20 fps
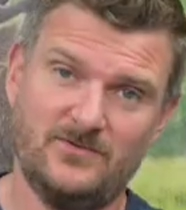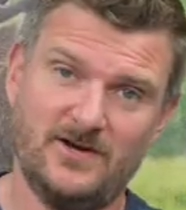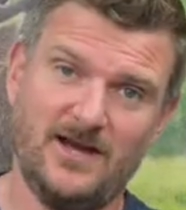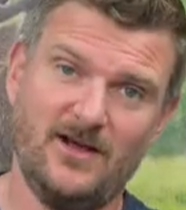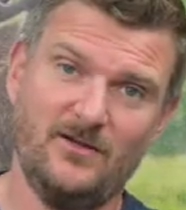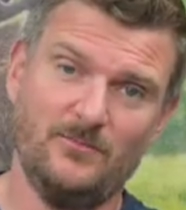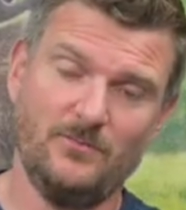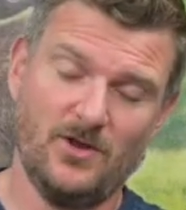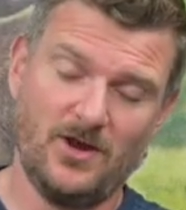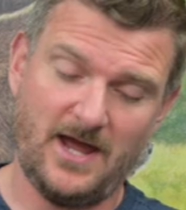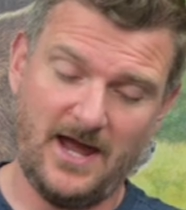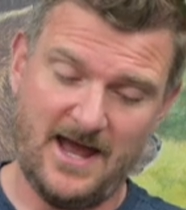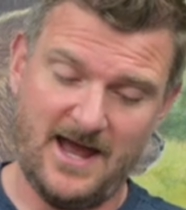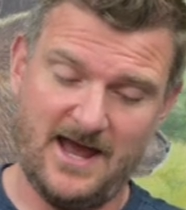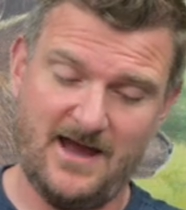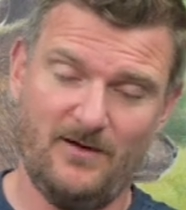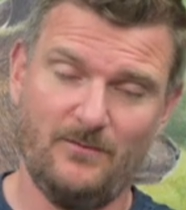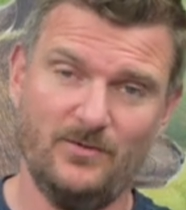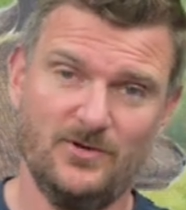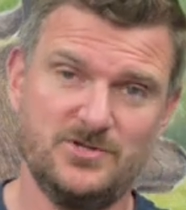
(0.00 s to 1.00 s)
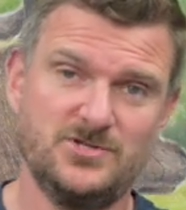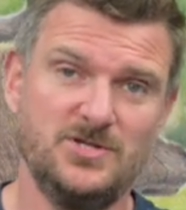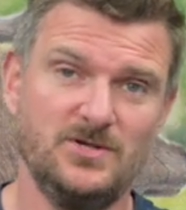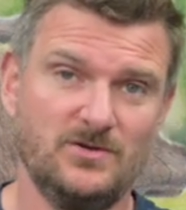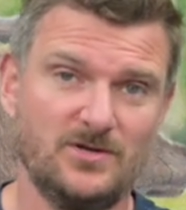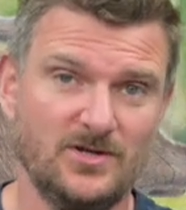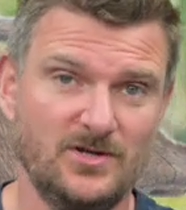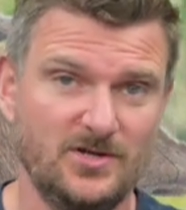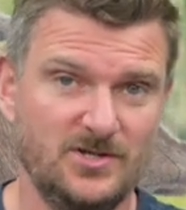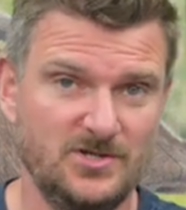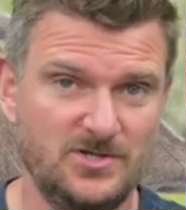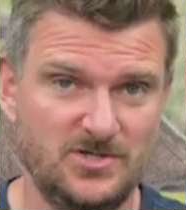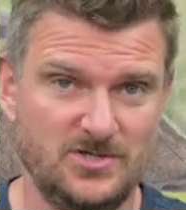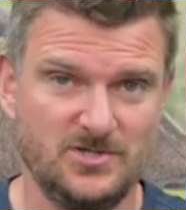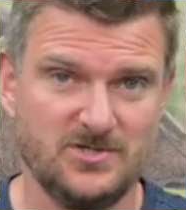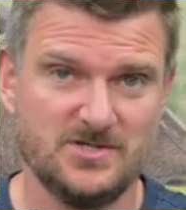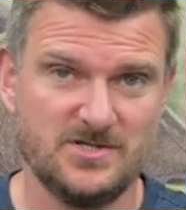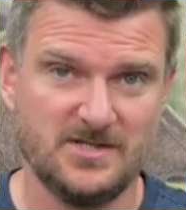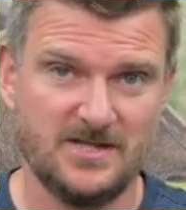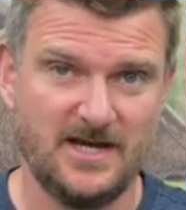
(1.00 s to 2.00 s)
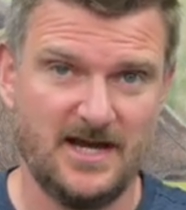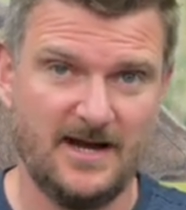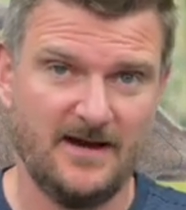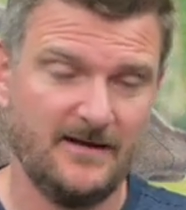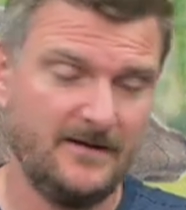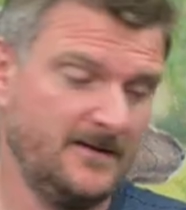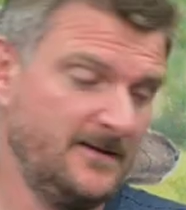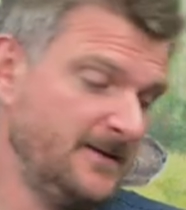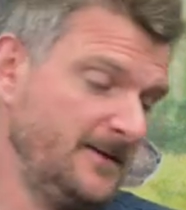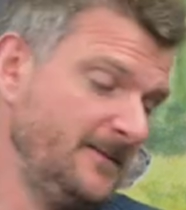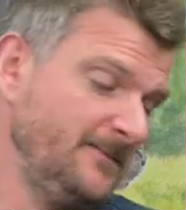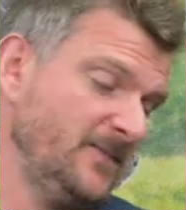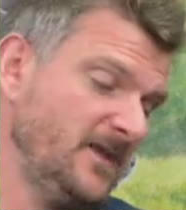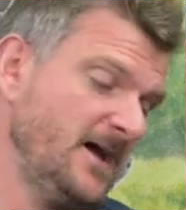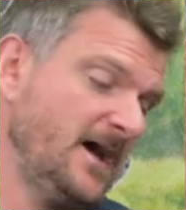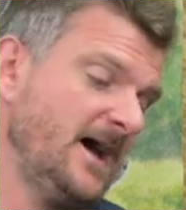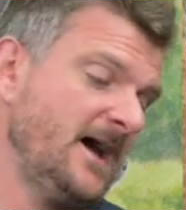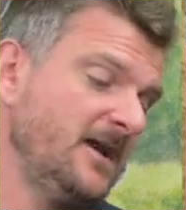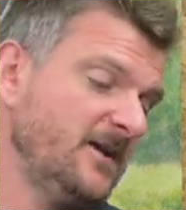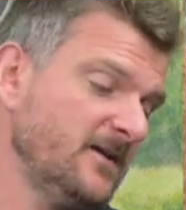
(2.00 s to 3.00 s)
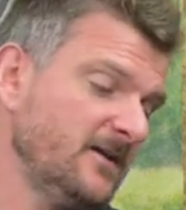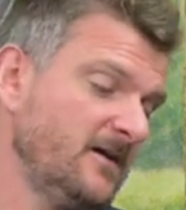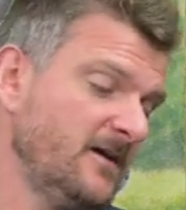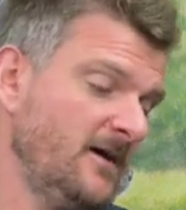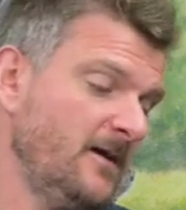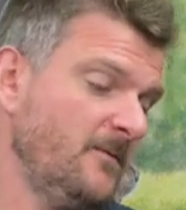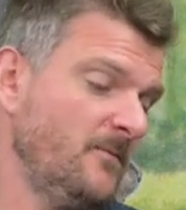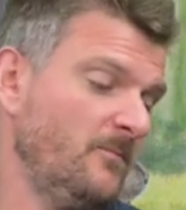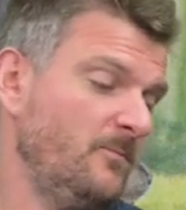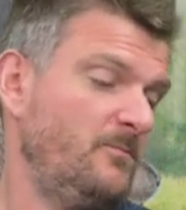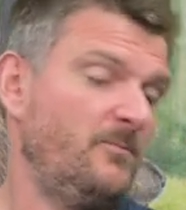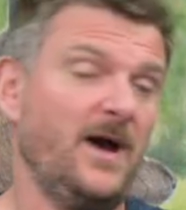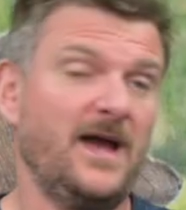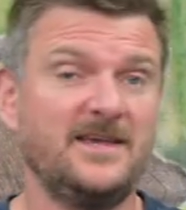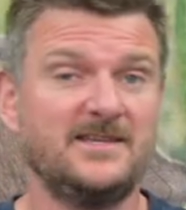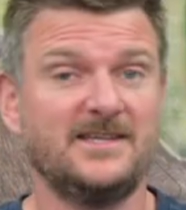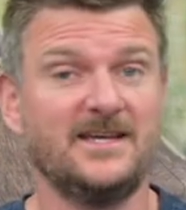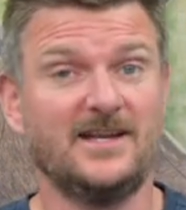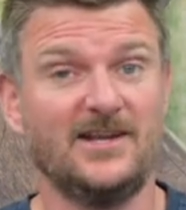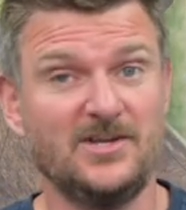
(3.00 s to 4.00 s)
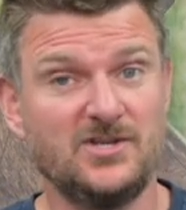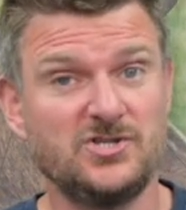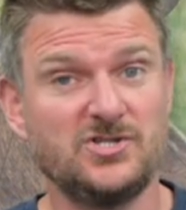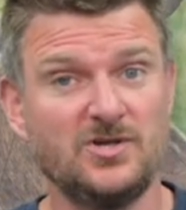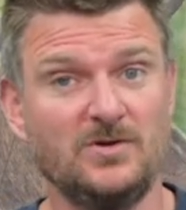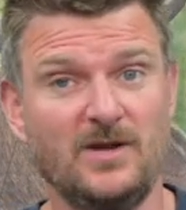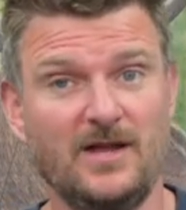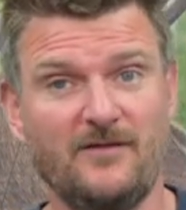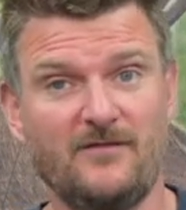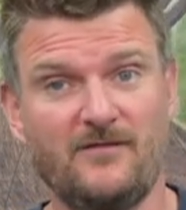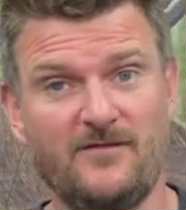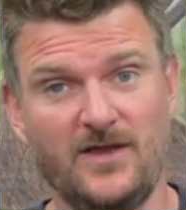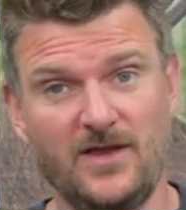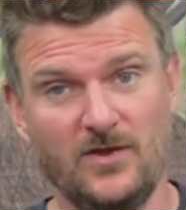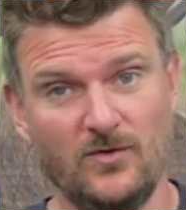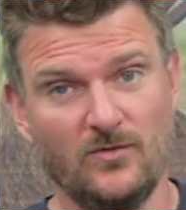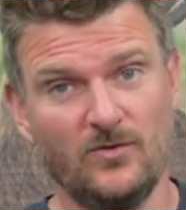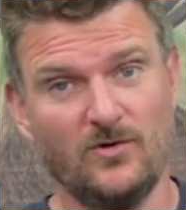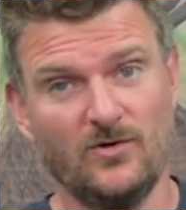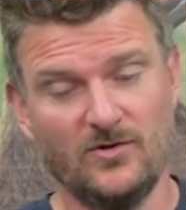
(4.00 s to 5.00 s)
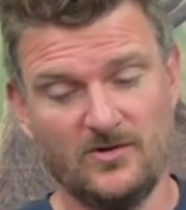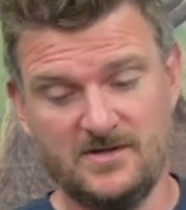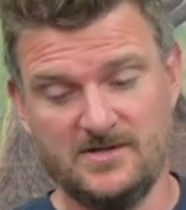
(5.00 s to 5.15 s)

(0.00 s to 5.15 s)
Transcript: realm on how much you can adjust that. And basically tune it for your